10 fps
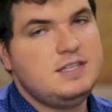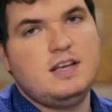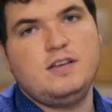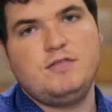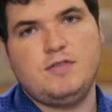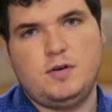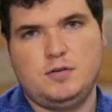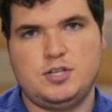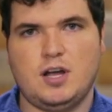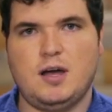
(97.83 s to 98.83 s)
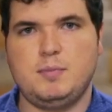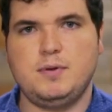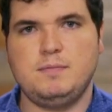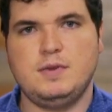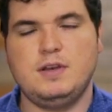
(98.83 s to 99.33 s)
is telling Photoshop
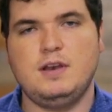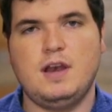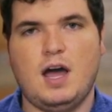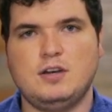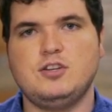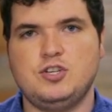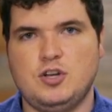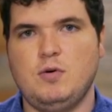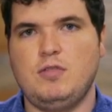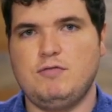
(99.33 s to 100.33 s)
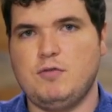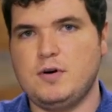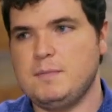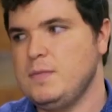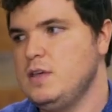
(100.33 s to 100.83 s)
not to show the
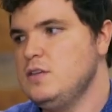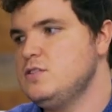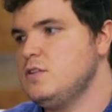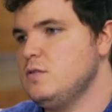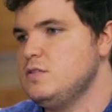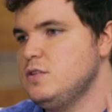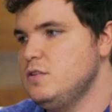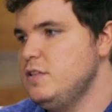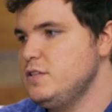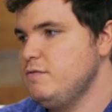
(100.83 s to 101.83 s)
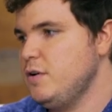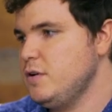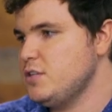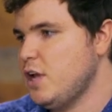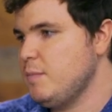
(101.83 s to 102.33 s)
4. So to do this in
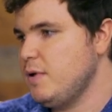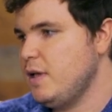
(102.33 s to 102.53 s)
Photoshop,